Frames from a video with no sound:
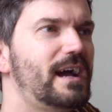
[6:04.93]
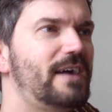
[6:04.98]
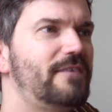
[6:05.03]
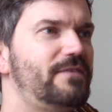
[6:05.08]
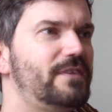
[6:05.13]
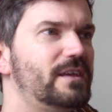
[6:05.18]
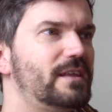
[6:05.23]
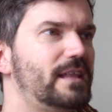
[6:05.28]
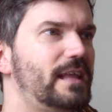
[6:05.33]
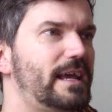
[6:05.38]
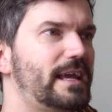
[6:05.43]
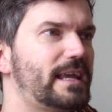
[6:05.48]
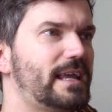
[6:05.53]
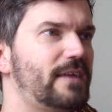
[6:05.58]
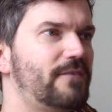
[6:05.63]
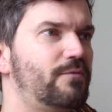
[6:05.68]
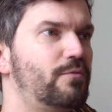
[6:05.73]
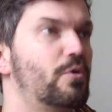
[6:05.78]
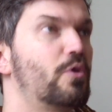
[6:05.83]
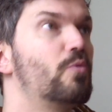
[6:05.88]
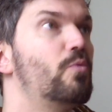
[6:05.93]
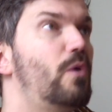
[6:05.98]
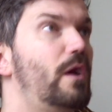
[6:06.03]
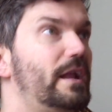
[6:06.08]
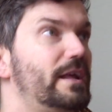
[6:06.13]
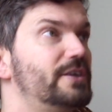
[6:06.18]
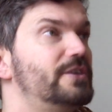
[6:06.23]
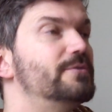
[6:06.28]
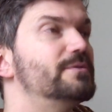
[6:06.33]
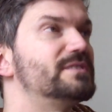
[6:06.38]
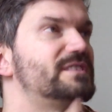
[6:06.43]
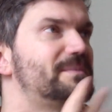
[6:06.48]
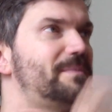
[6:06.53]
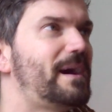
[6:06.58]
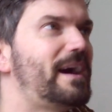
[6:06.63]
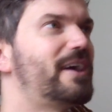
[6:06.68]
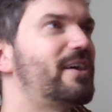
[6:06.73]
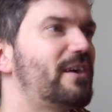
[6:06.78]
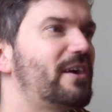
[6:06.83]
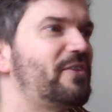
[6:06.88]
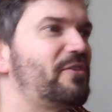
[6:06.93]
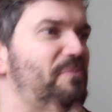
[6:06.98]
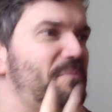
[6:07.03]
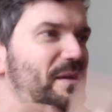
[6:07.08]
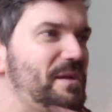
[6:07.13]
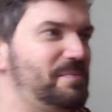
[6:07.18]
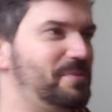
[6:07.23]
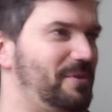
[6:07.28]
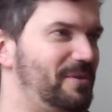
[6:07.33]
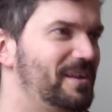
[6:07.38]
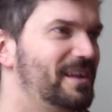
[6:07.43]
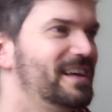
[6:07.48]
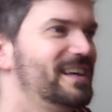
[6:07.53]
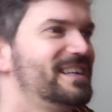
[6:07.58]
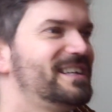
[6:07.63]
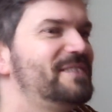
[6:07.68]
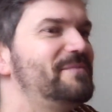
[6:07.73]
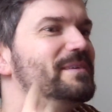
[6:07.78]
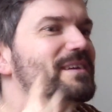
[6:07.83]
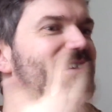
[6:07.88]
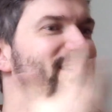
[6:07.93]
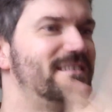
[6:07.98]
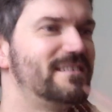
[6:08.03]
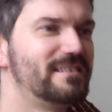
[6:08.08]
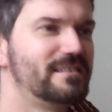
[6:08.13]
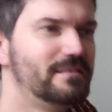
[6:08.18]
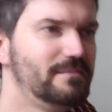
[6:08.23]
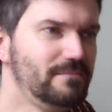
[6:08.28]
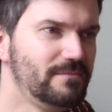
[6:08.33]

I feel like if we're wanting to inspire other people to be